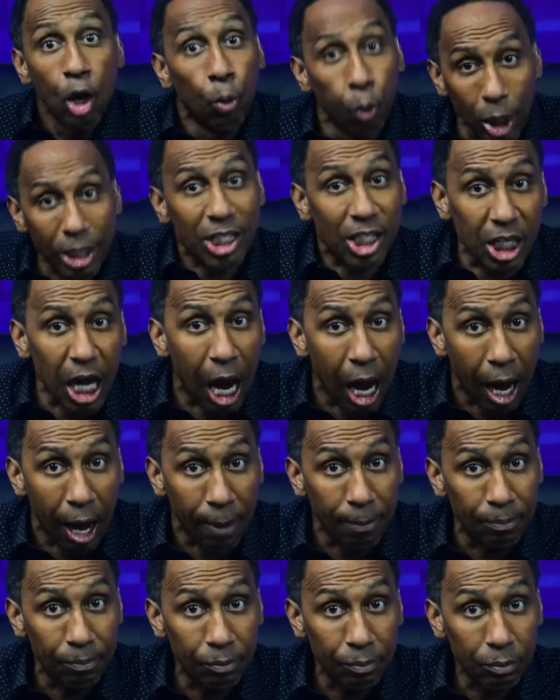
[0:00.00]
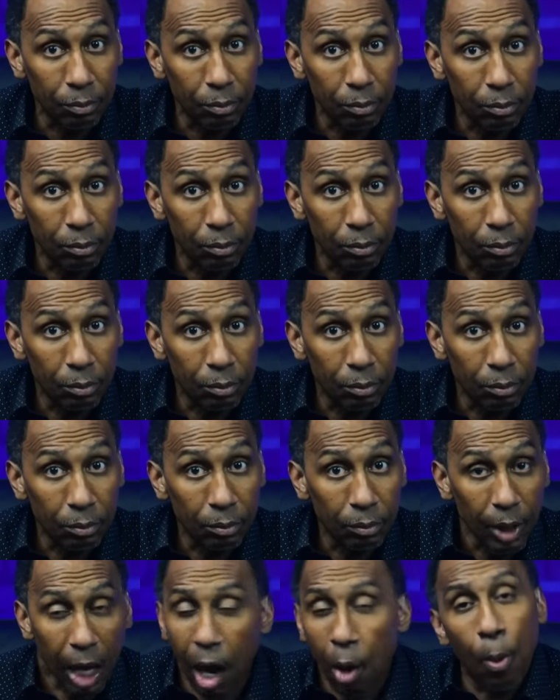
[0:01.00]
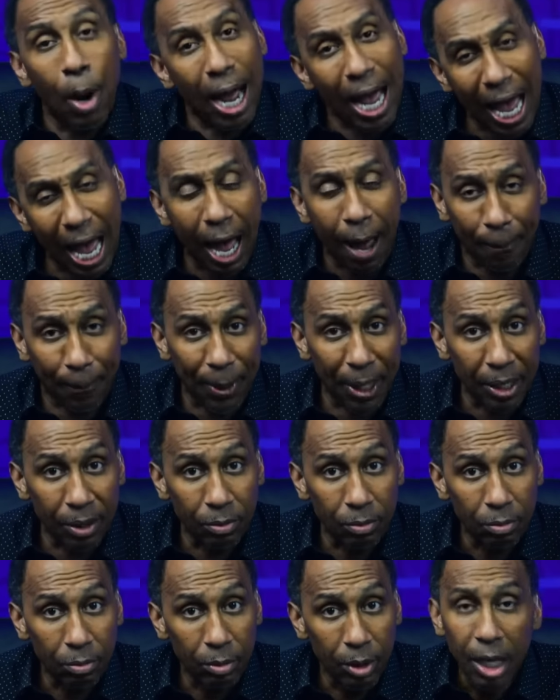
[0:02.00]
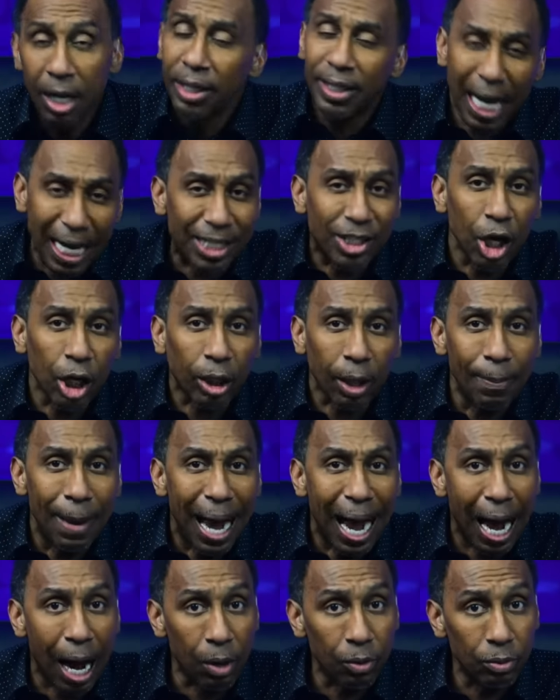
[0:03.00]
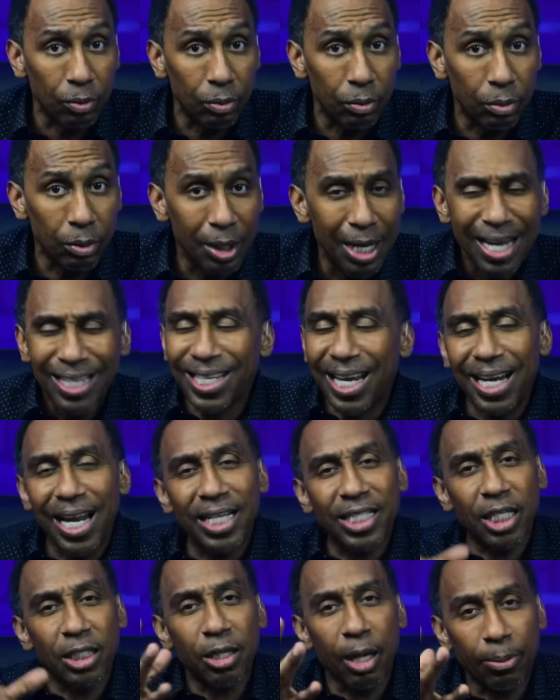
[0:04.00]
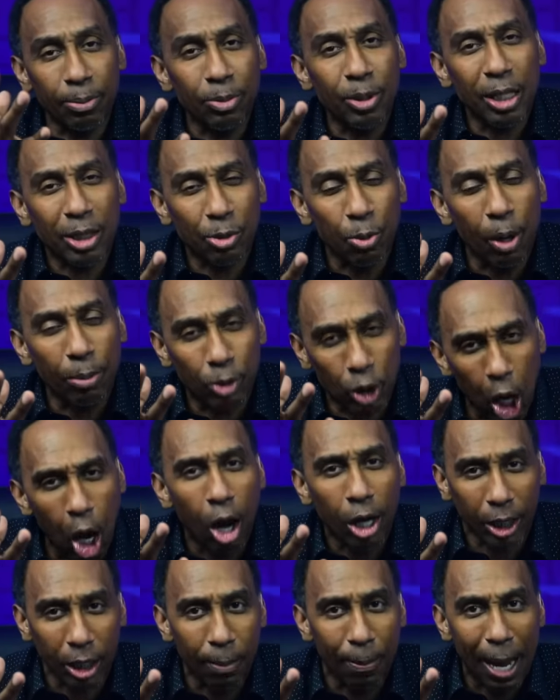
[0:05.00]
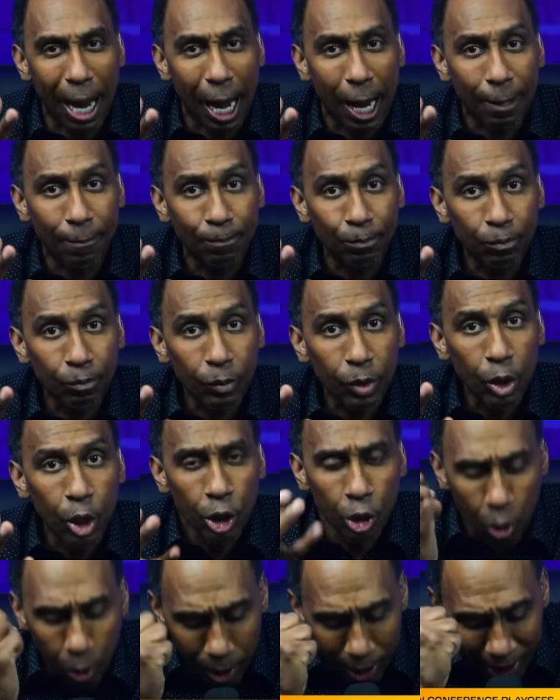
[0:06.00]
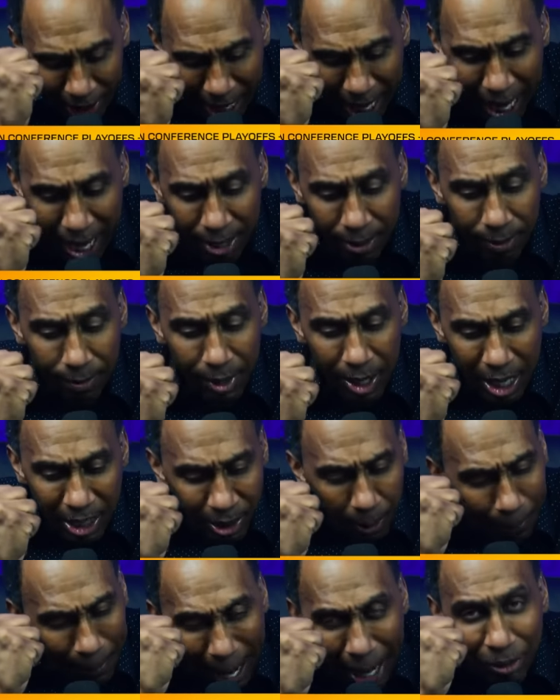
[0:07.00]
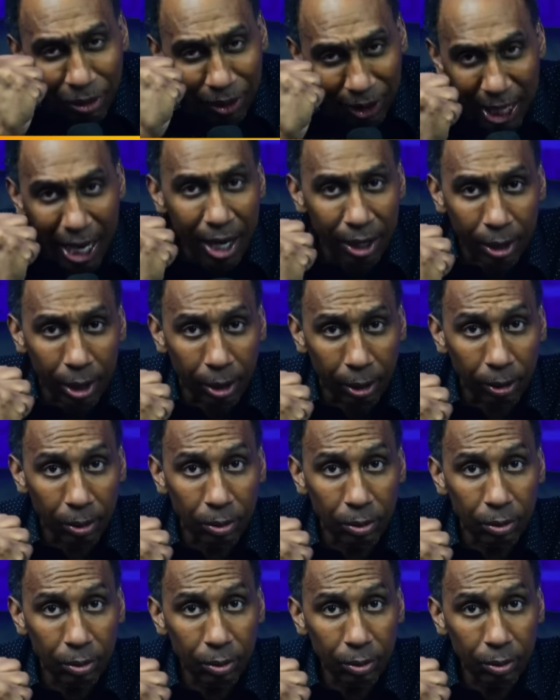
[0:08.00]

What's up? And what happened? They took him out. See, this is what I'm talking about. It's about theater.